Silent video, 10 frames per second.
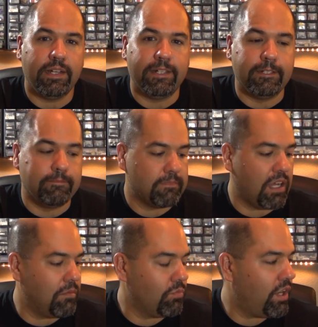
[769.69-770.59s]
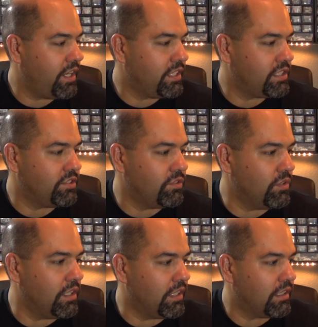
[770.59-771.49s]
Um, I'm ready
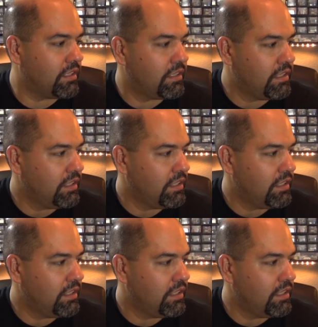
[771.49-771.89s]
to uh,